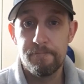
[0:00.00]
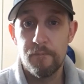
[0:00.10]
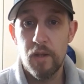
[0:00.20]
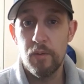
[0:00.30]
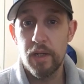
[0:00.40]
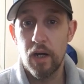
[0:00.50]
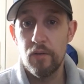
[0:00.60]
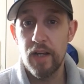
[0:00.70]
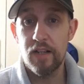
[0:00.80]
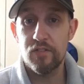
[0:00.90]
There we go,
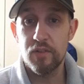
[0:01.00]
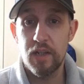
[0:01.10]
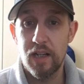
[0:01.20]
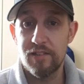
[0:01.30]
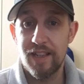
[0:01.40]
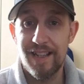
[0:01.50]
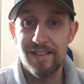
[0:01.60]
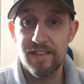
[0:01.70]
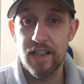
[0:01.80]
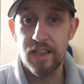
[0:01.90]
that's us again
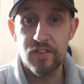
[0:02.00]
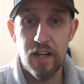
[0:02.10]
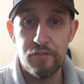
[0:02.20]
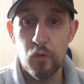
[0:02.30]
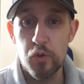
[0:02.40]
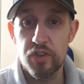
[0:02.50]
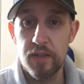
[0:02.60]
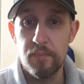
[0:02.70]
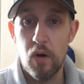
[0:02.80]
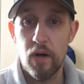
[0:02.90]
today. So
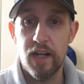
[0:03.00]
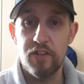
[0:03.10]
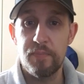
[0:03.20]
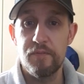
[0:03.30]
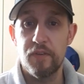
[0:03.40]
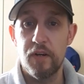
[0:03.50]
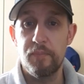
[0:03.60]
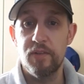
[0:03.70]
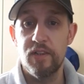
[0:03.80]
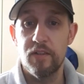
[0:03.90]
unfortunately Mark has been very
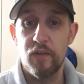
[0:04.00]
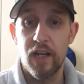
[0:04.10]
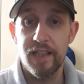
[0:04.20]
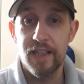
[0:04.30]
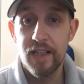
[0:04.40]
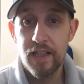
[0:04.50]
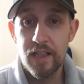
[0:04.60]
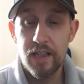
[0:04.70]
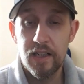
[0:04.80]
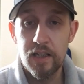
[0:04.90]
busy of late
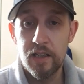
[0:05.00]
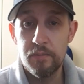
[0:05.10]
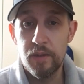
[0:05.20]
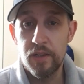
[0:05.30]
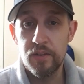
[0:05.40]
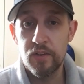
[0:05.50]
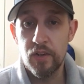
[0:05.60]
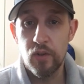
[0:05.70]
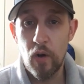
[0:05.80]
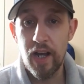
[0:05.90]
um, and
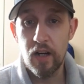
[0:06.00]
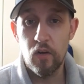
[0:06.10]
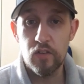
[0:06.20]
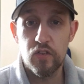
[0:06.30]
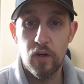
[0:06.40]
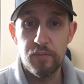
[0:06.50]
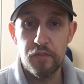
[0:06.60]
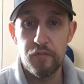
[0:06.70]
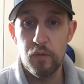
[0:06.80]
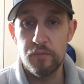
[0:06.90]
not had a lot of time to
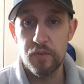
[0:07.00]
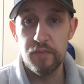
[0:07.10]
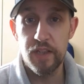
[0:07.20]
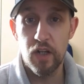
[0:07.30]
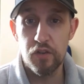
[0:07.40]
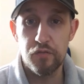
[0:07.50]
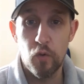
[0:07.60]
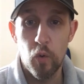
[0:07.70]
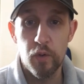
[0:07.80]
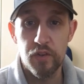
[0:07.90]
film some videos
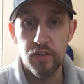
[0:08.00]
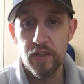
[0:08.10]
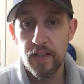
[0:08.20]
for us.